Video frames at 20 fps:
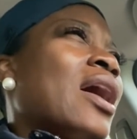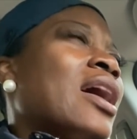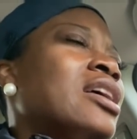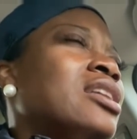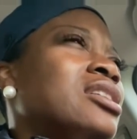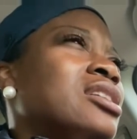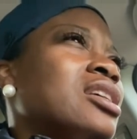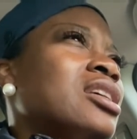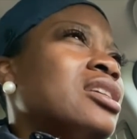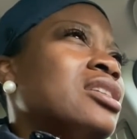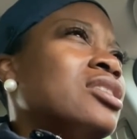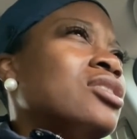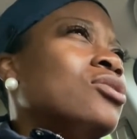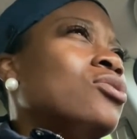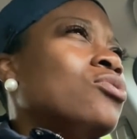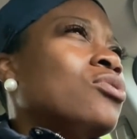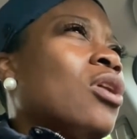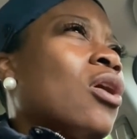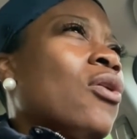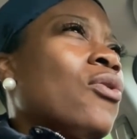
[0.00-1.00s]
I
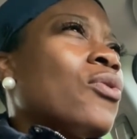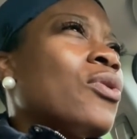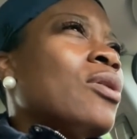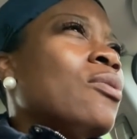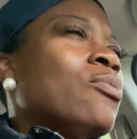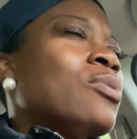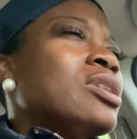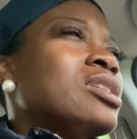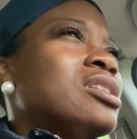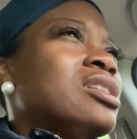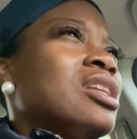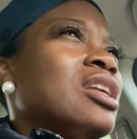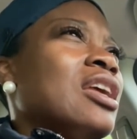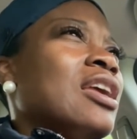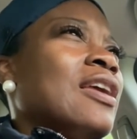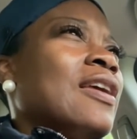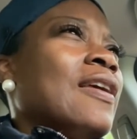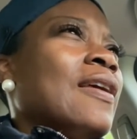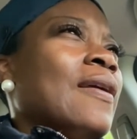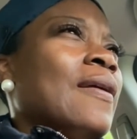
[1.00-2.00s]
you know, it was
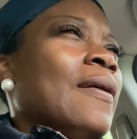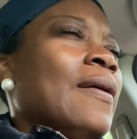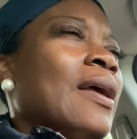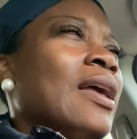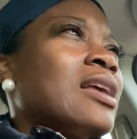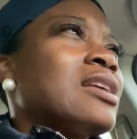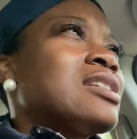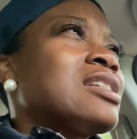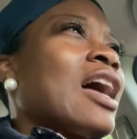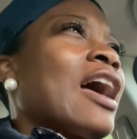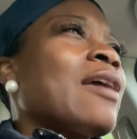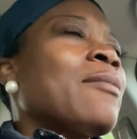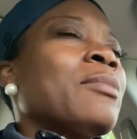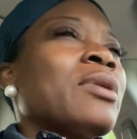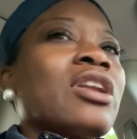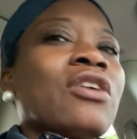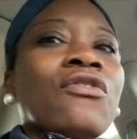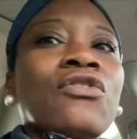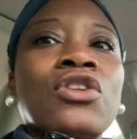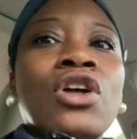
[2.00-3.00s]
the
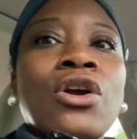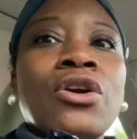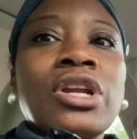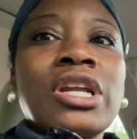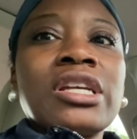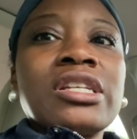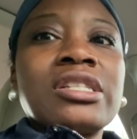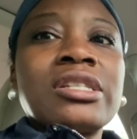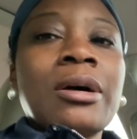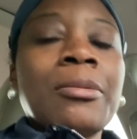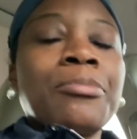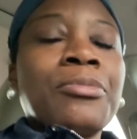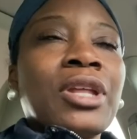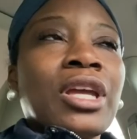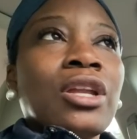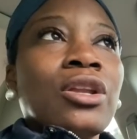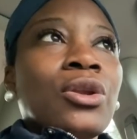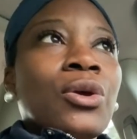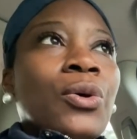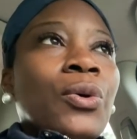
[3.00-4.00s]
excitement of learning
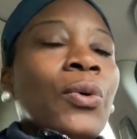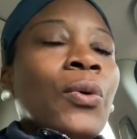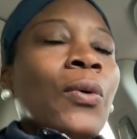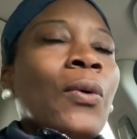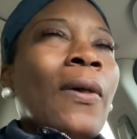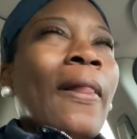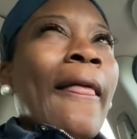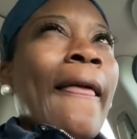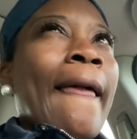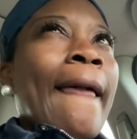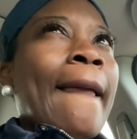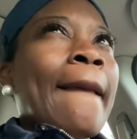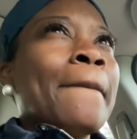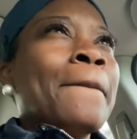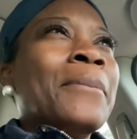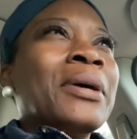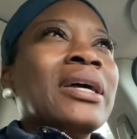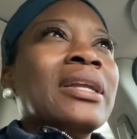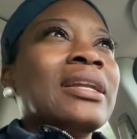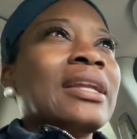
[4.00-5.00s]
something new.
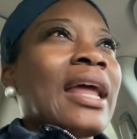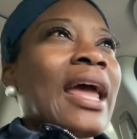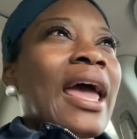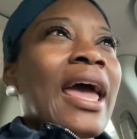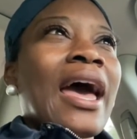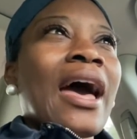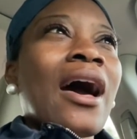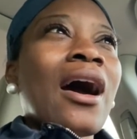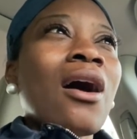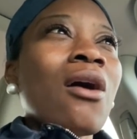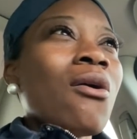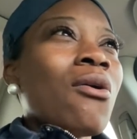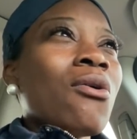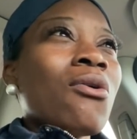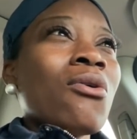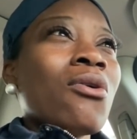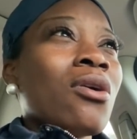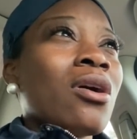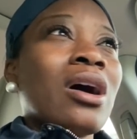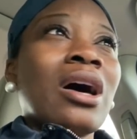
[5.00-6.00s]
But
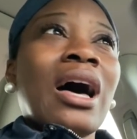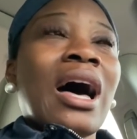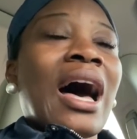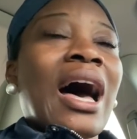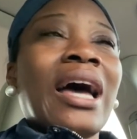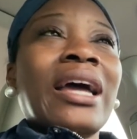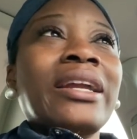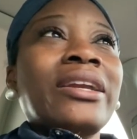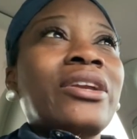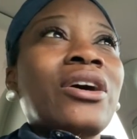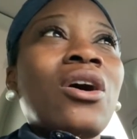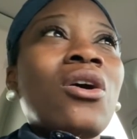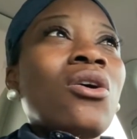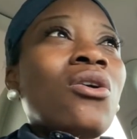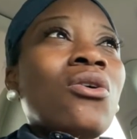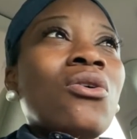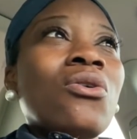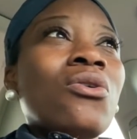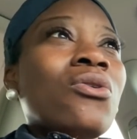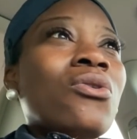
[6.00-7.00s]
now, I
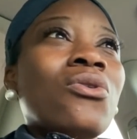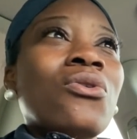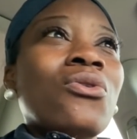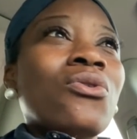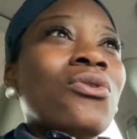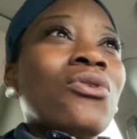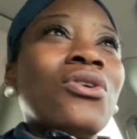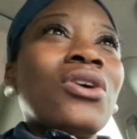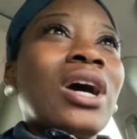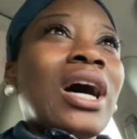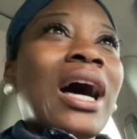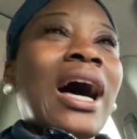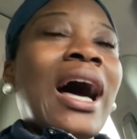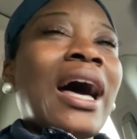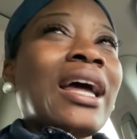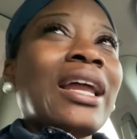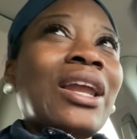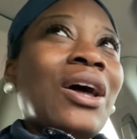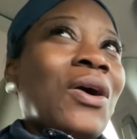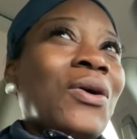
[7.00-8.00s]
don't,
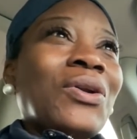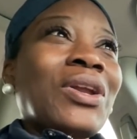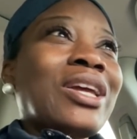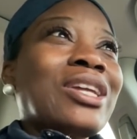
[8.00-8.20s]
I don't